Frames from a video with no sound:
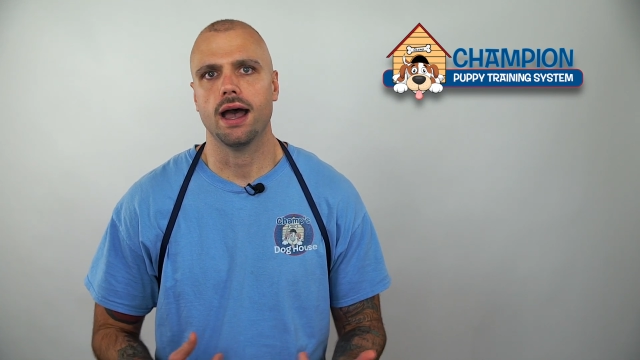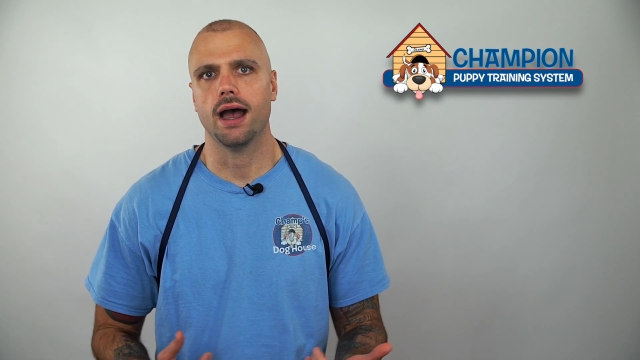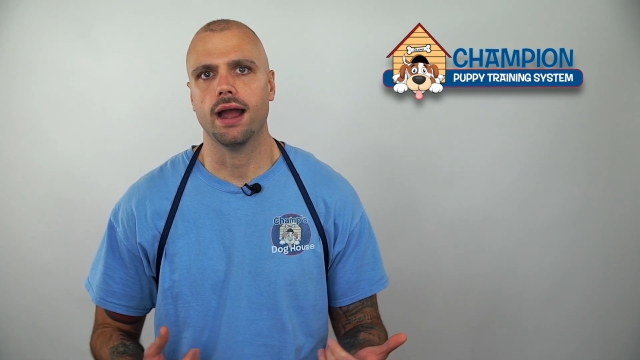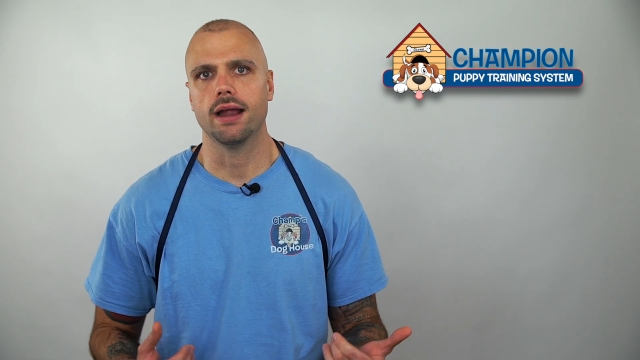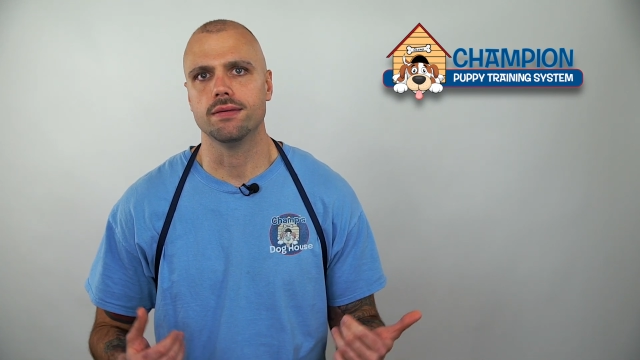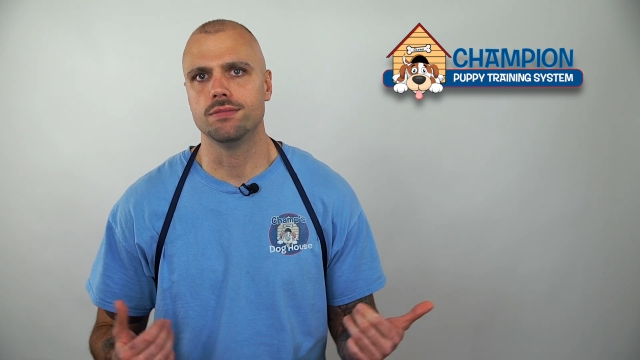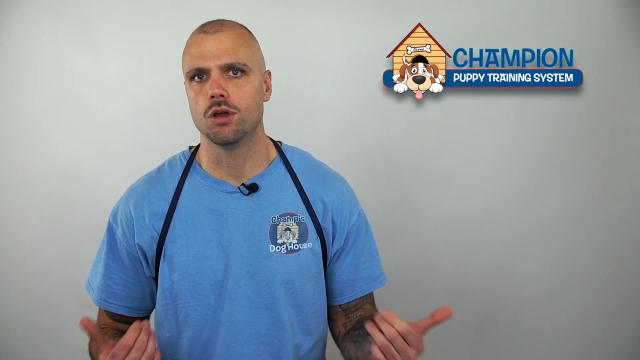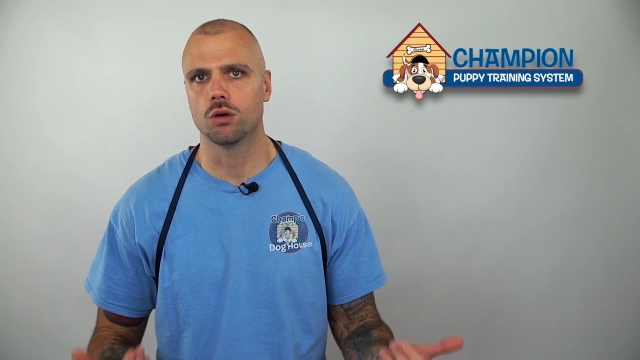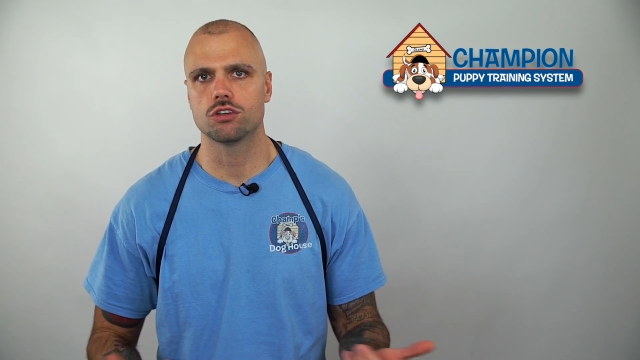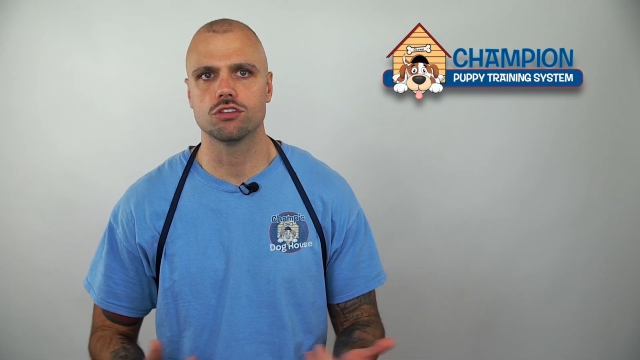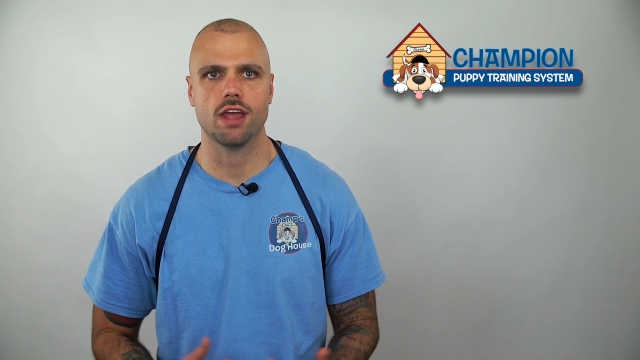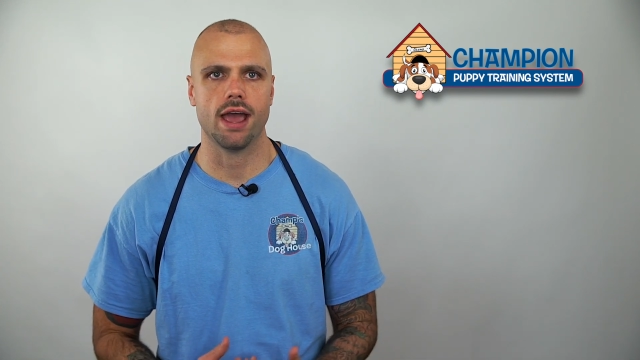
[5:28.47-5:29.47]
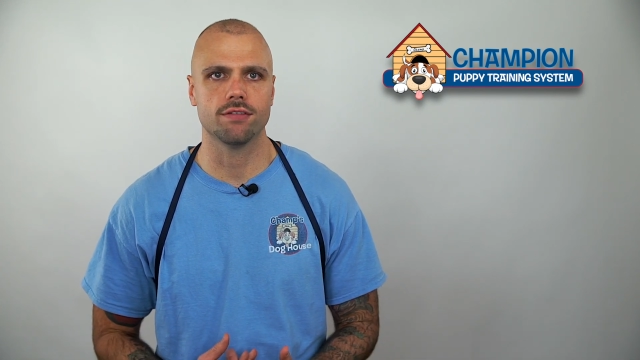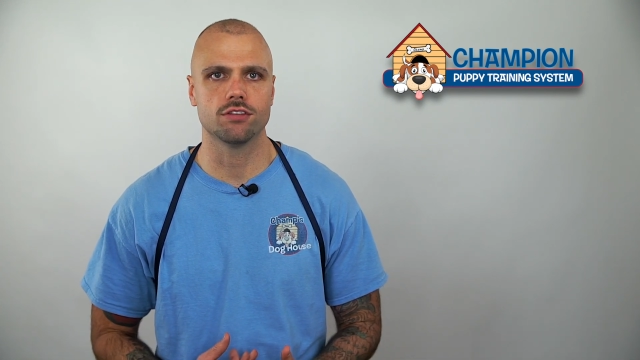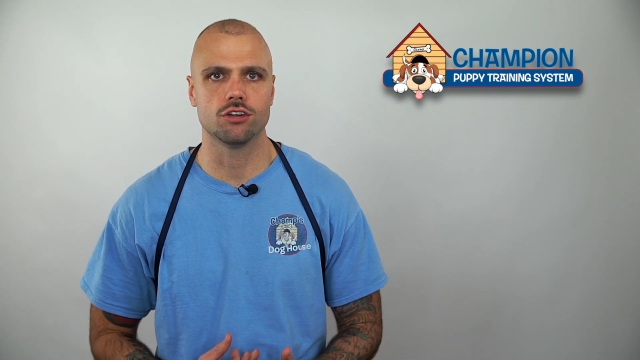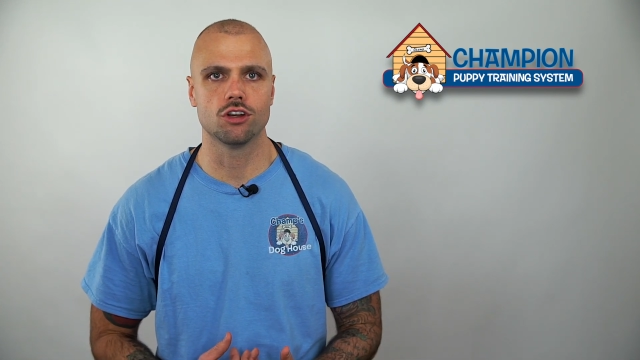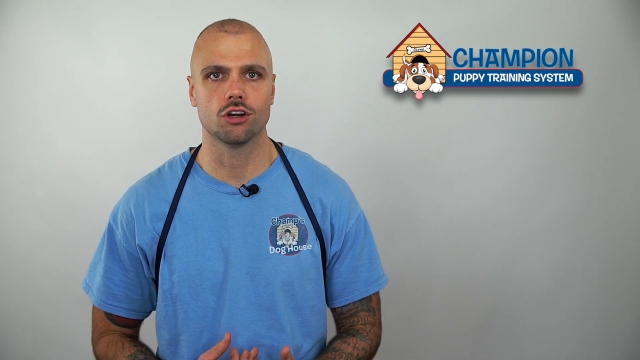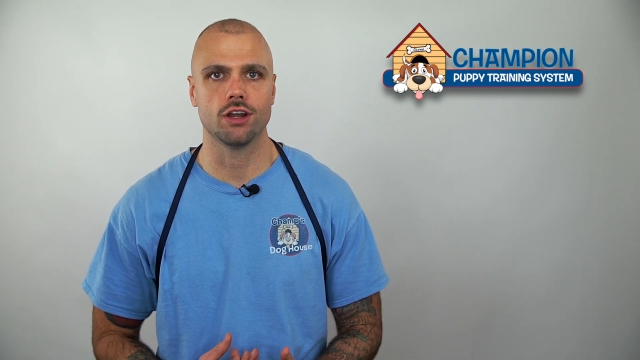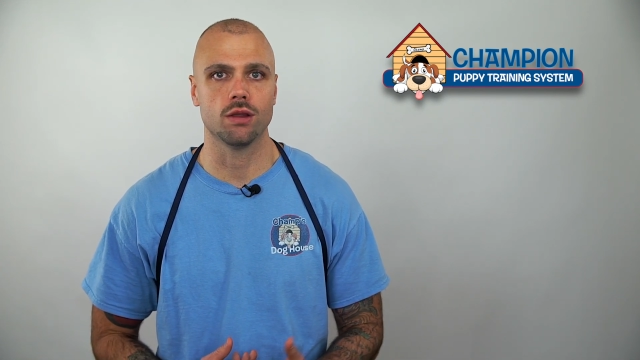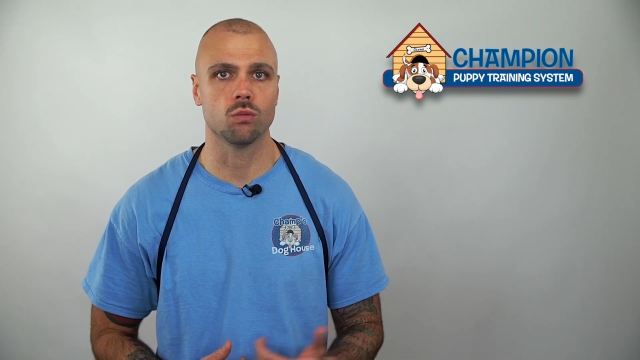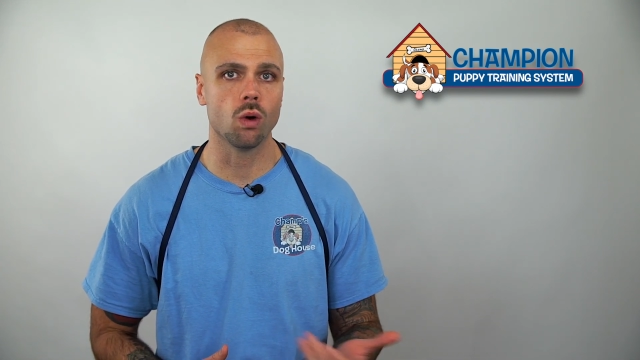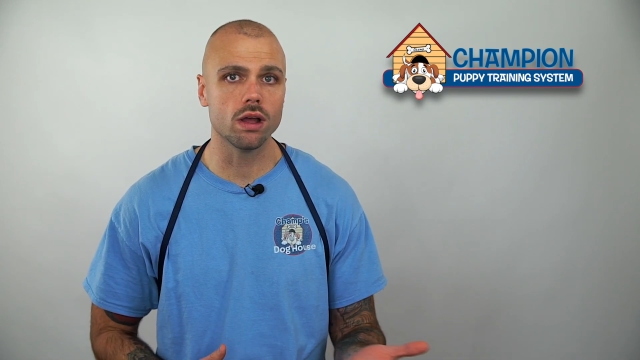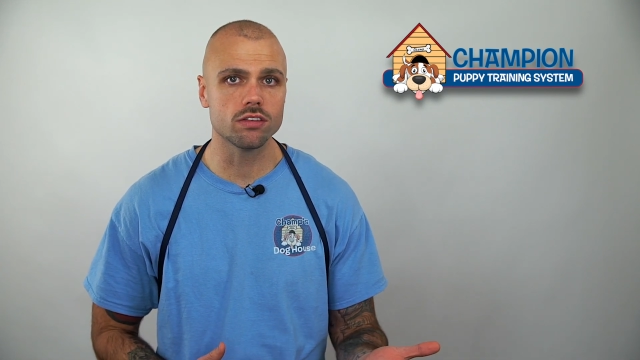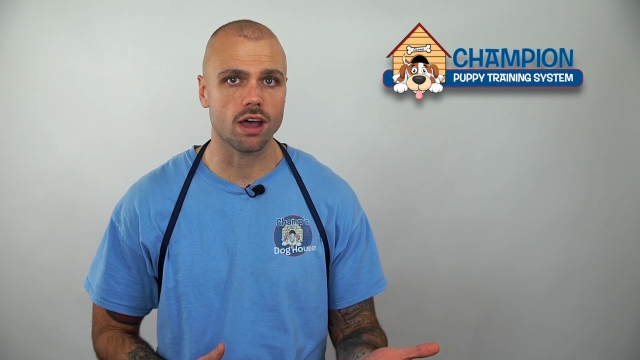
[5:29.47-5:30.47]
I don't just have to urinate
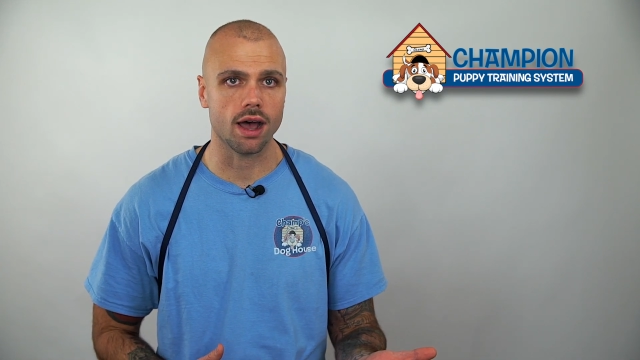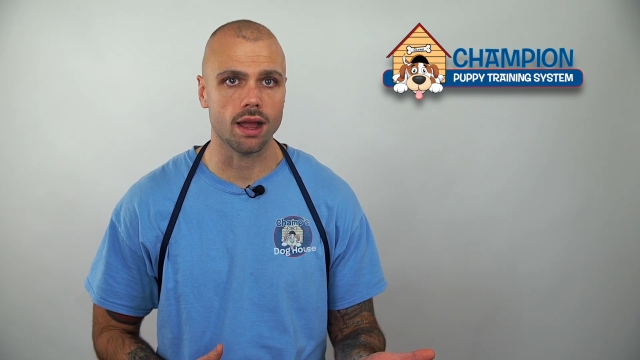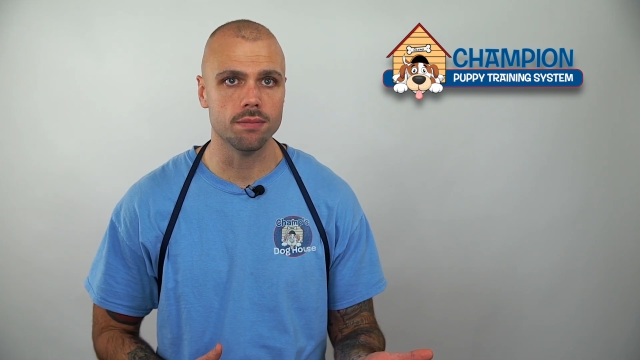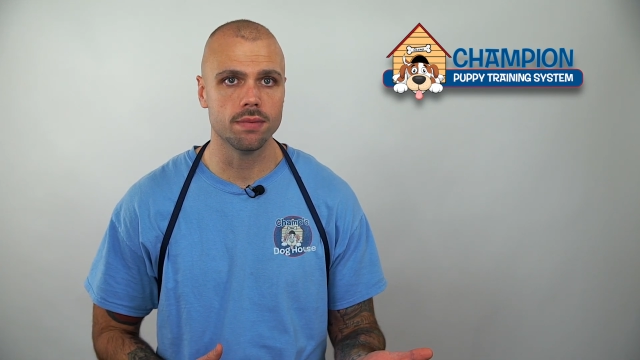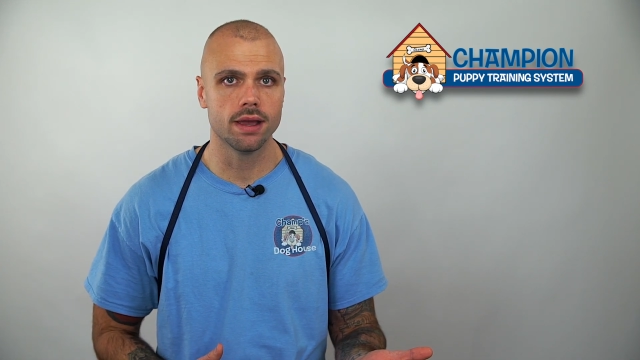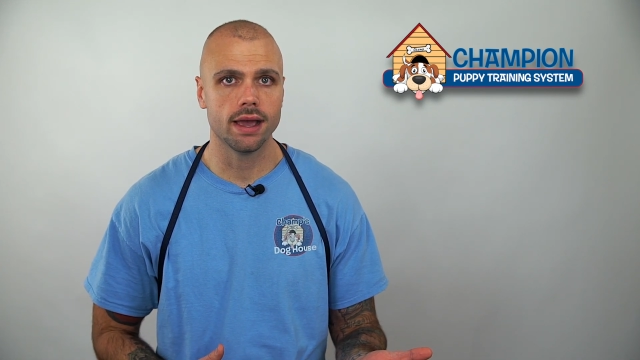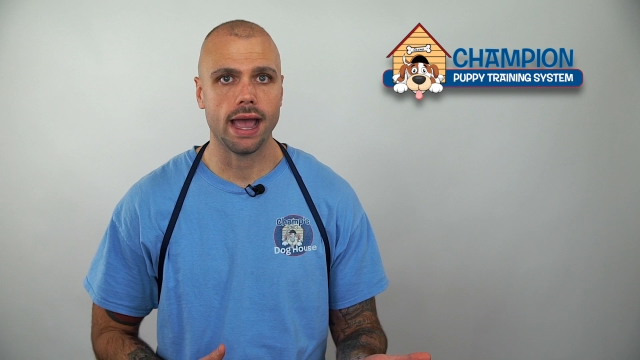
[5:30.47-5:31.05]
one time,